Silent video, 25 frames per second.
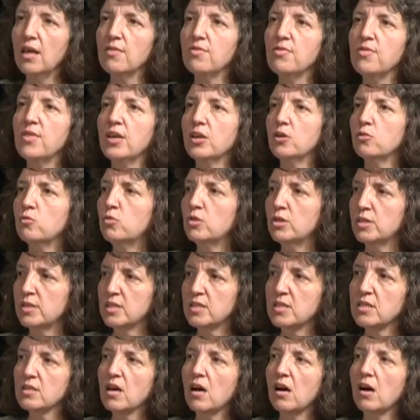there
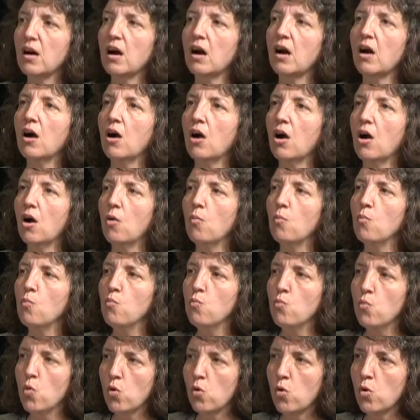was
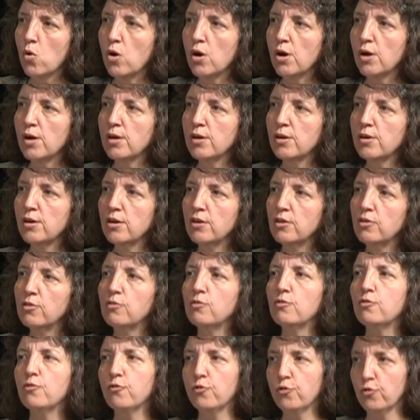more
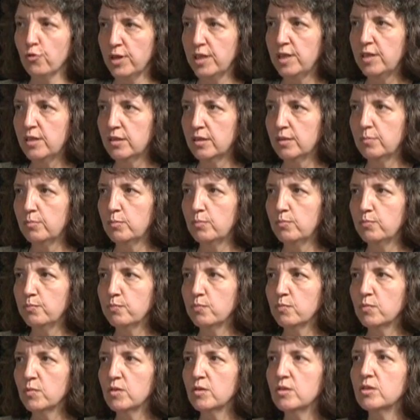freedom
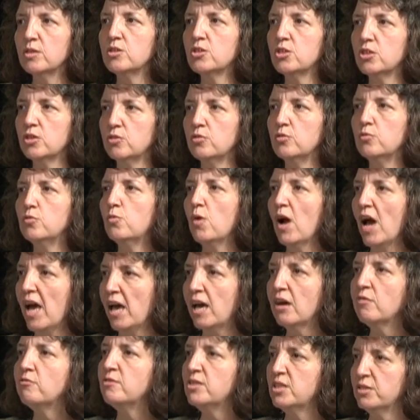to
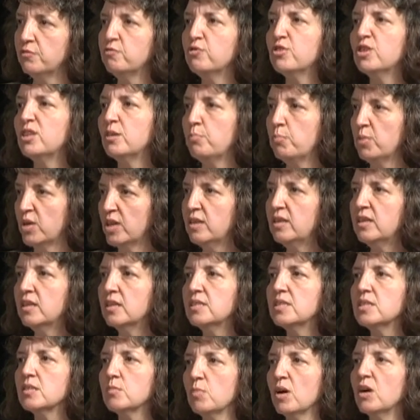have different
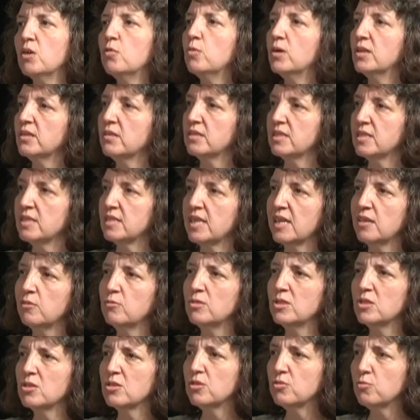opinions about what the state
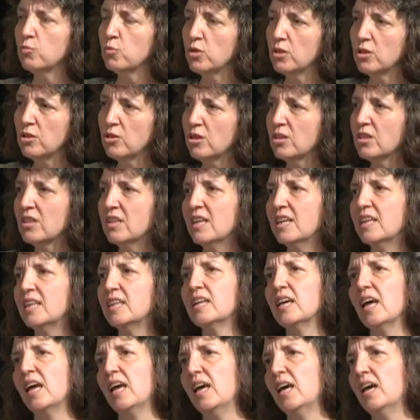would look
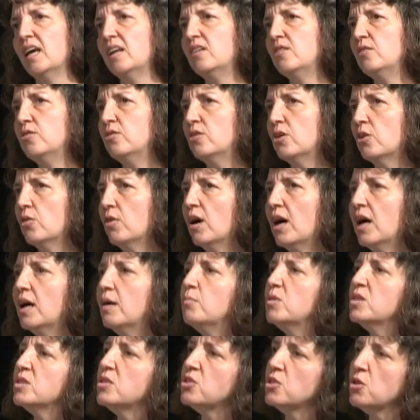like. And, I'm
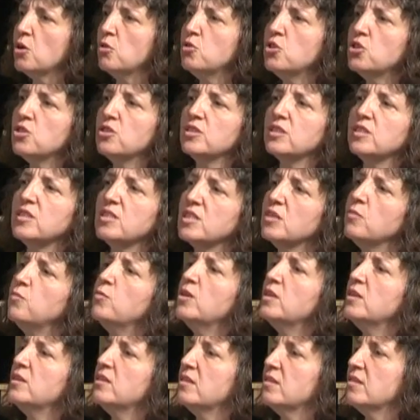a socialist, and
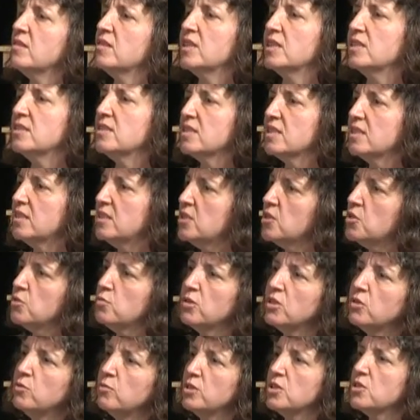one of the things that
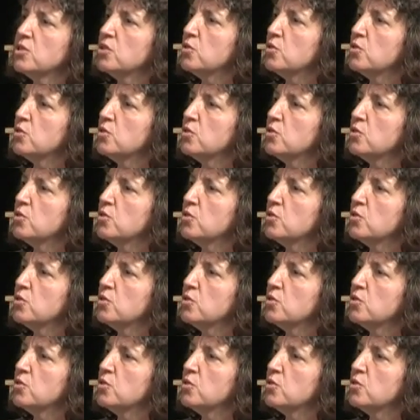Israel was